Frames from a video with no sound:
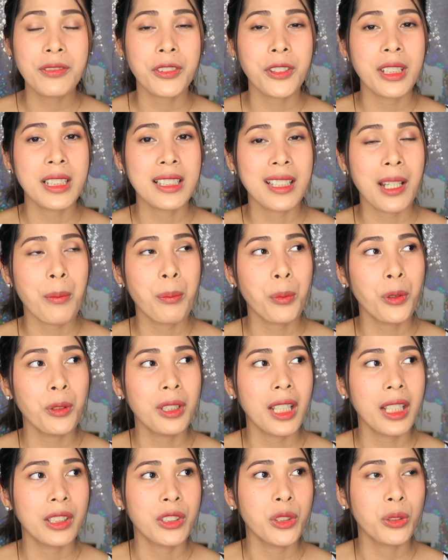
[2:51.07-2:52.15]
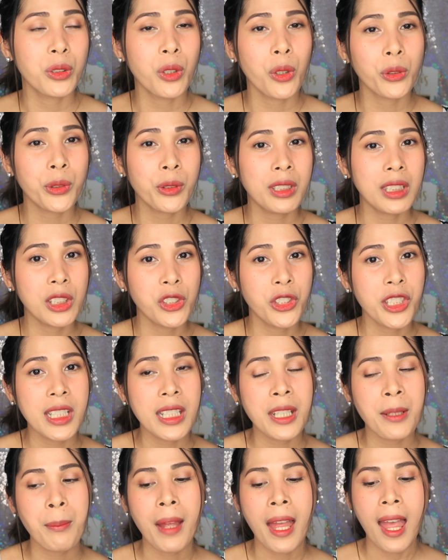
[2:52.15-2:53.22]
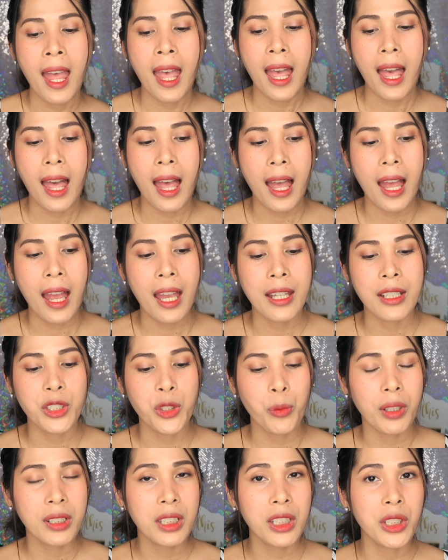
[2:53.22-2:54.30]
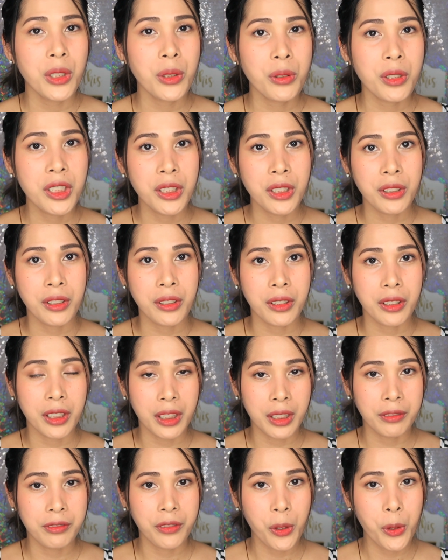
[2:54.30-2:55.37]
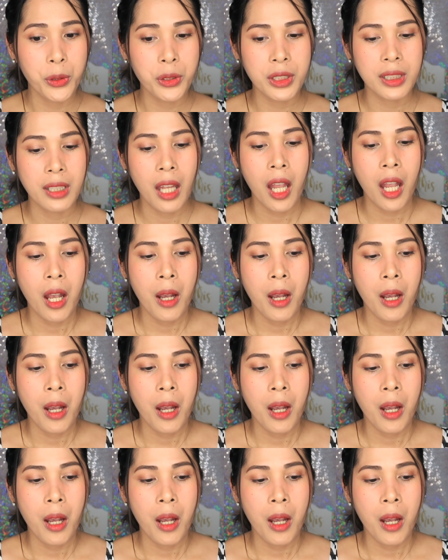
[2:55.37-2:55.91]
For example, like you go to the gym and you wanna use your earphones,